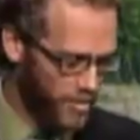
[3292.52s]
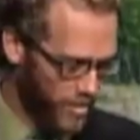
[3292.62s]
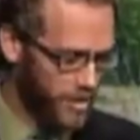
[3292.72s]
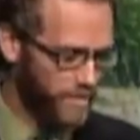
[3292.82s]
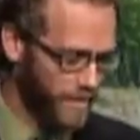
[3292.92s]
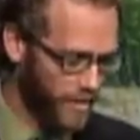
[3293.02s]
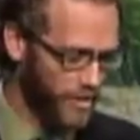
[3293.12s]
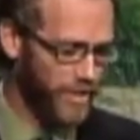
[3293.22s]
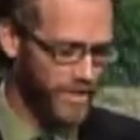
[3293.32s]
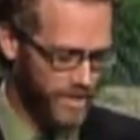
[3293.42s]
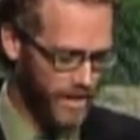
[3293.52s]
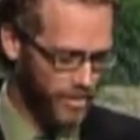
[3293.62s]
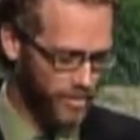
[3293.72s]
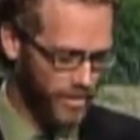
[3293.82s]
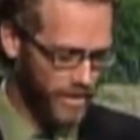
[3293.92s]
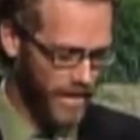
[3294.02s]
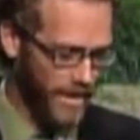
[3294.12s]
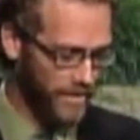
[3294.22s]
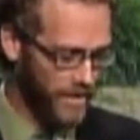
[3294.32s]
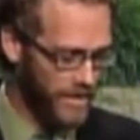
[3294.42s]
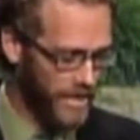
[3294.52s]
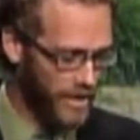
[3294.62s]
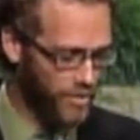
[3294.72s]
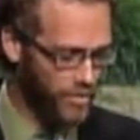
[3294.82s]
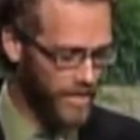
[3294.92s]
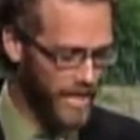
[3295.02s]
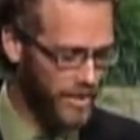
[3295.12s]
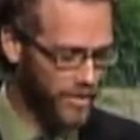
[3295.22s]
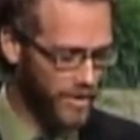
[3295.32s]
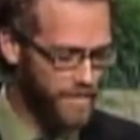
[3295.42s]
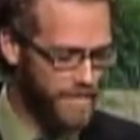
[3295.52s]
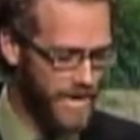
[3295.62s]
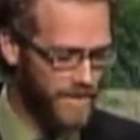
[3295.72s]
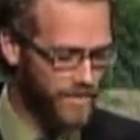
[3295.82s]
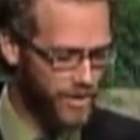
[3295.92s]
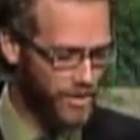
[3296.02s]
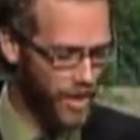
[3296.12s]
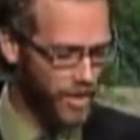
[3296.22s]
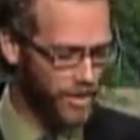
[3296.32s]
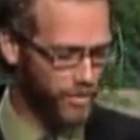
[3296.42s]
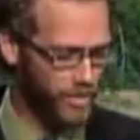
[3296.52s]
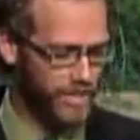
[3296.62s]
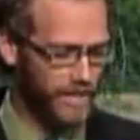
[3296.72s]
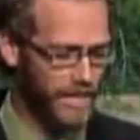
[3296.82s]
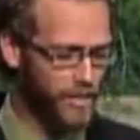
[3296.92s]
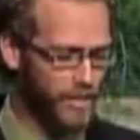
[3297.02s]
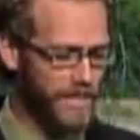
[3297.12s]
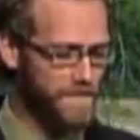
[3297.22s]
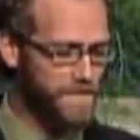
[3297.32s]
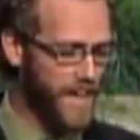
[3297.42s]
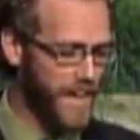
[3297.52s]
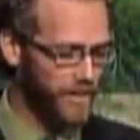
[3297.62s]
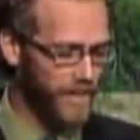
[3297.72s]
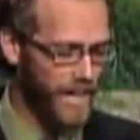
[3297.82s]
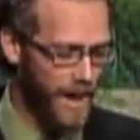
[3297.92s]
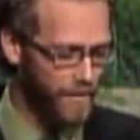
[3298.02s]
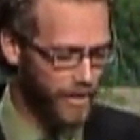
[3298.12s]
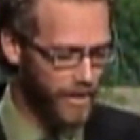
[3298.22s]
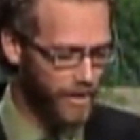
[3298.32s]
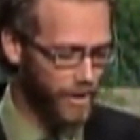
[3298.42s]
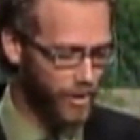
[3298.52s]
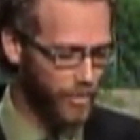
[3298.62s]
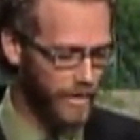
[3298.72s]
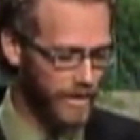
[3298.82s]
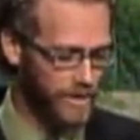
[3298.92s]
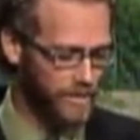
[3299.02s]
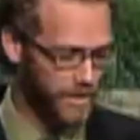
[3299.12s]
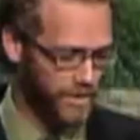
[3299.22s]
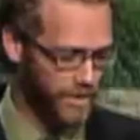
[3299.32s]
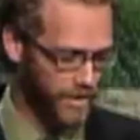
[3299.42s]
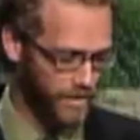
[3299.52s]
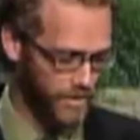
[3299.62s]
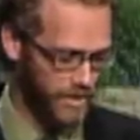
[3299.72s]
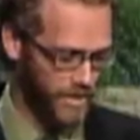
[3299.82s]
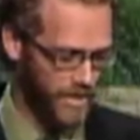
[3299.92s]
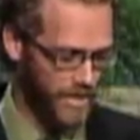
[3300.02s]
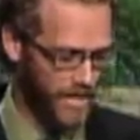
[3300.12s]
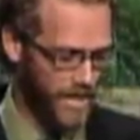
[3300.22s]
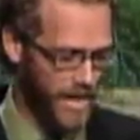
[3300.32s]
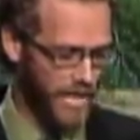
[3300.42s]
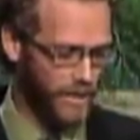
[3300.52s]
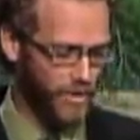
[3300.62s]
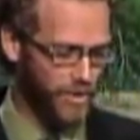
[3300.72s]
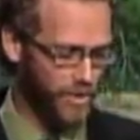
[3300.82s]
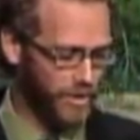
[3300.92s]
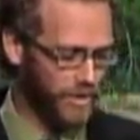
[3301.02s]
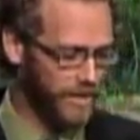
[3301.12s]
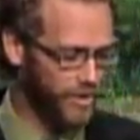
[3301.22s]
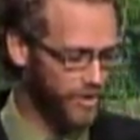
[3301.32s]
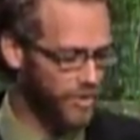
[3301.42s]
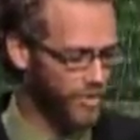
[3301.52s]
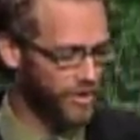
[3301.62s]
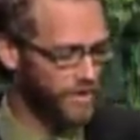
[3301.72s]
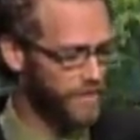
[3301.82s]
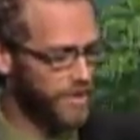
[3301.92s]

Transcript: mistrust, perversion, and sexual desire. The sexual nature of many of the songs was deliberately veiled in African colloquialisms and terms. As a result, the listeners who heard the